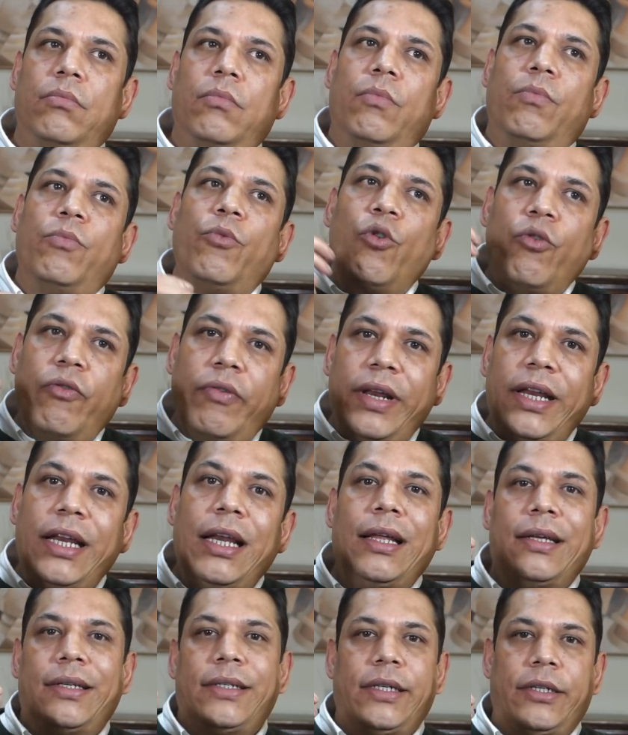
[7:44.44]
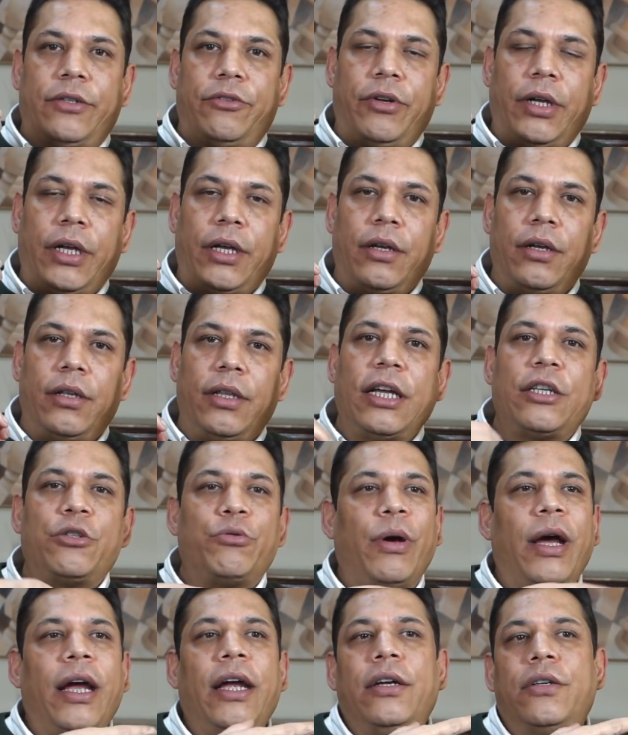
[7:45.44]
more vanilla centric. That's
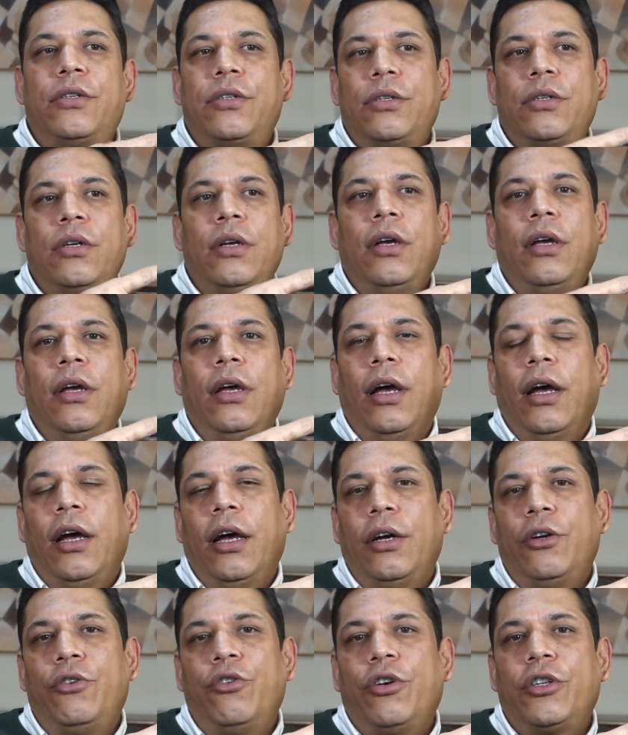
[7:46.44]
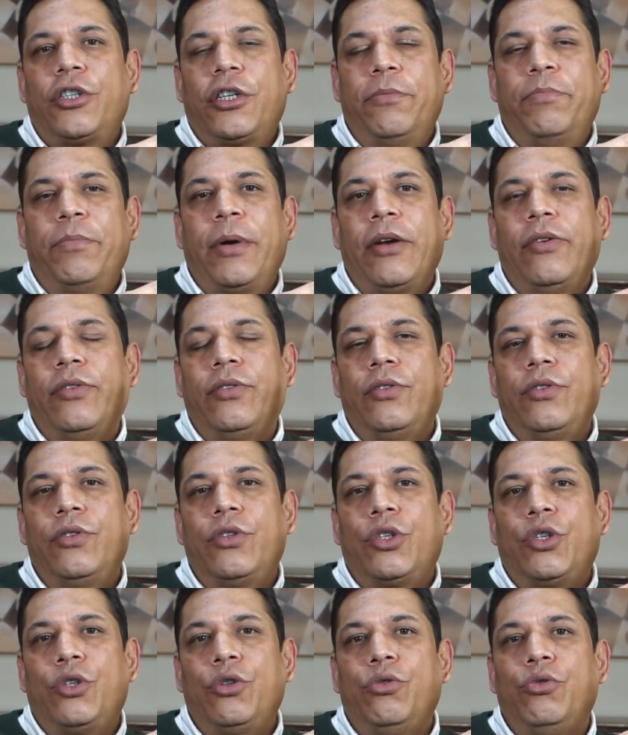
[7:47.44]
why uh, it uh, draws
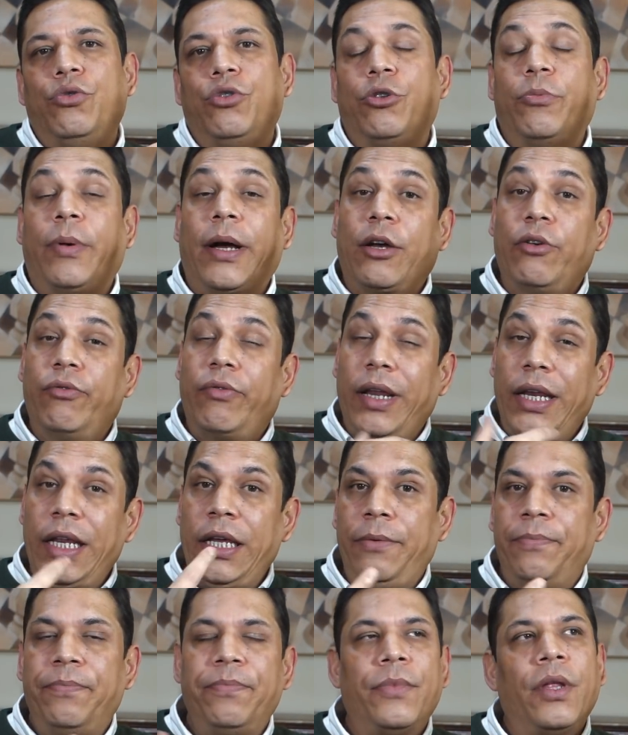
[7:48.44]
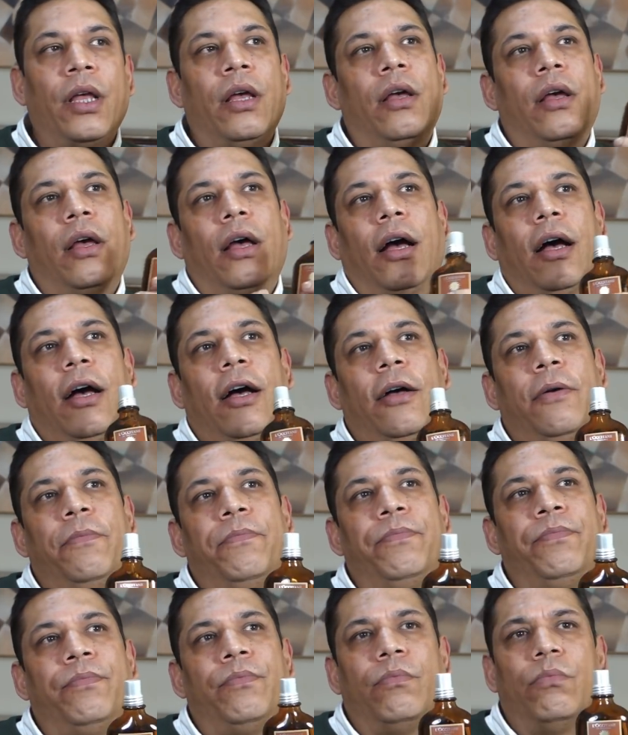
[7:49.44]
comparisons to Tobacco Vanille.
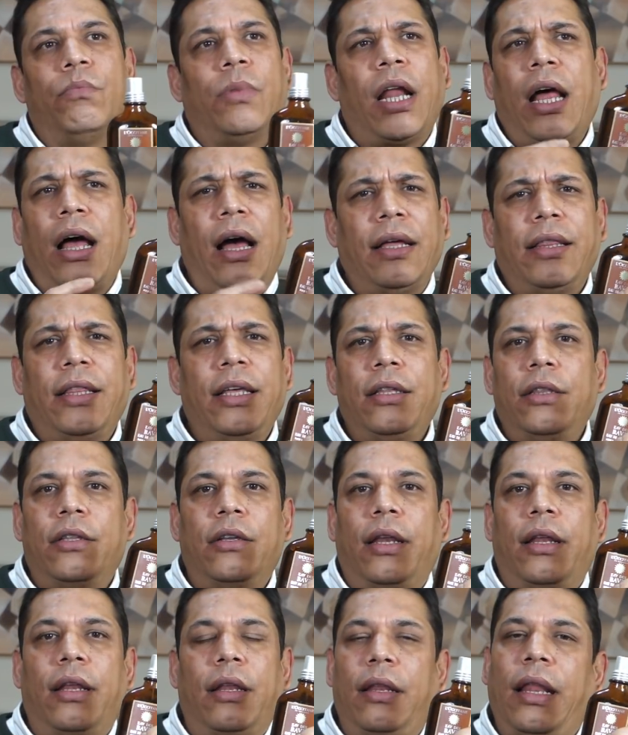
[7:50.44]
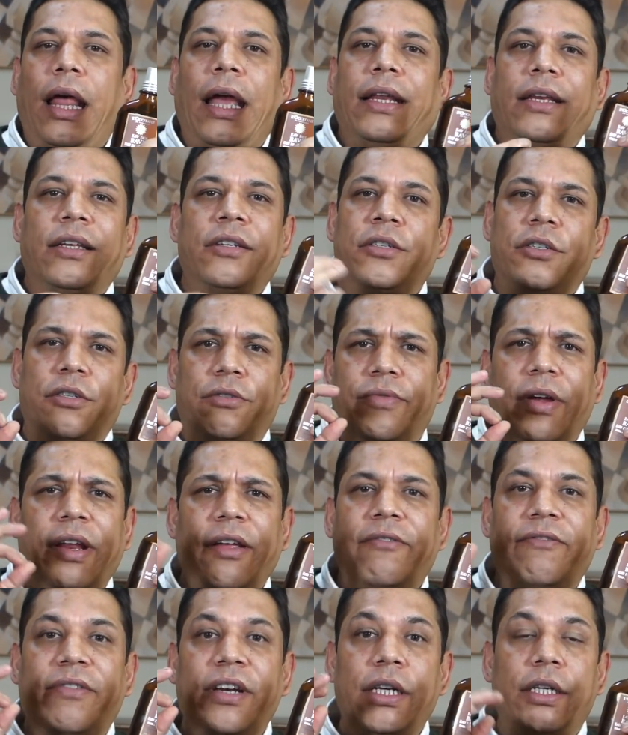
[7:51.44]
Um, but I think the likeness is very
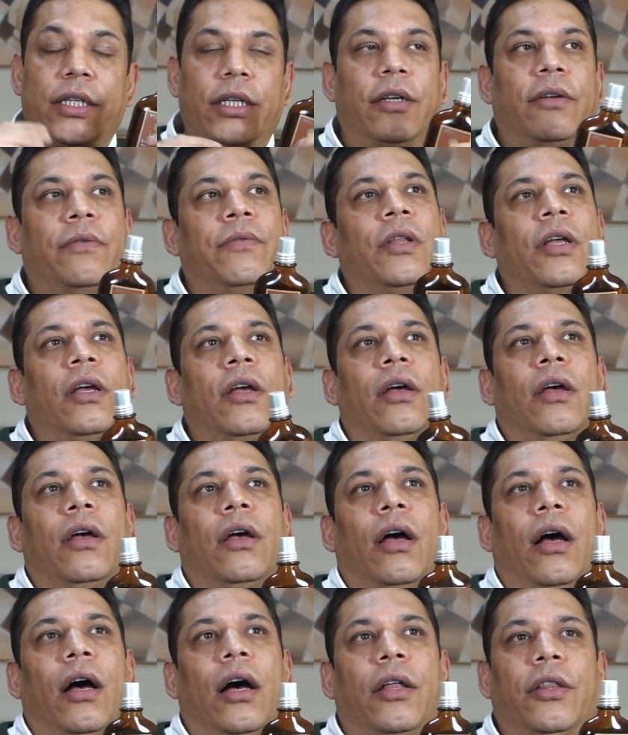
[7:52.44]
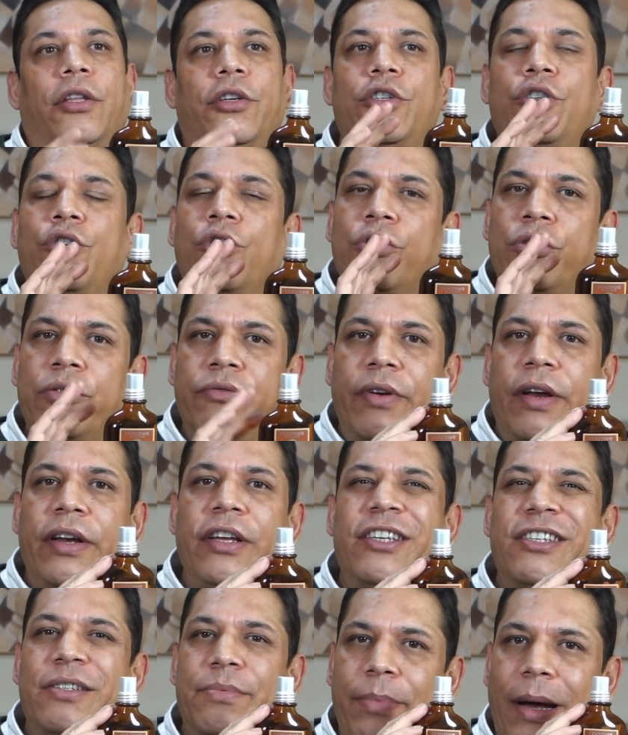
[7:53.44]
fleeting. Uh, this is also very
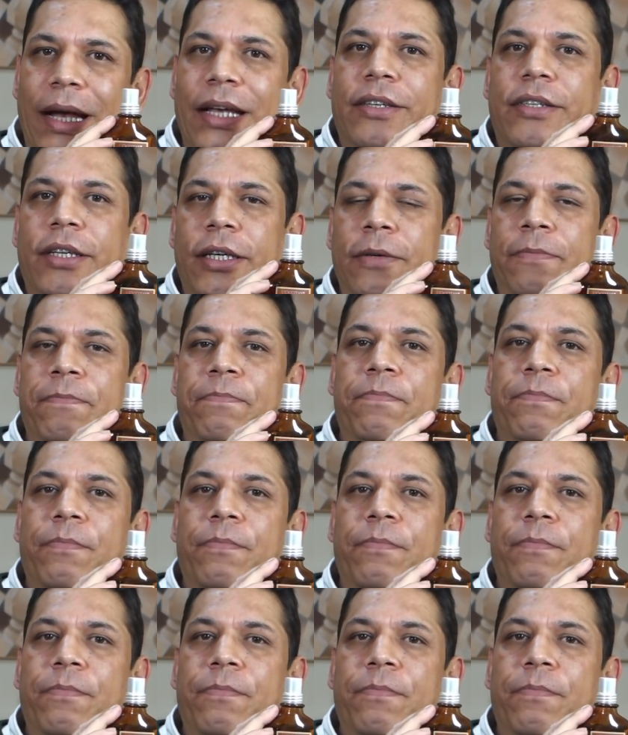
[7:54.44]
spicy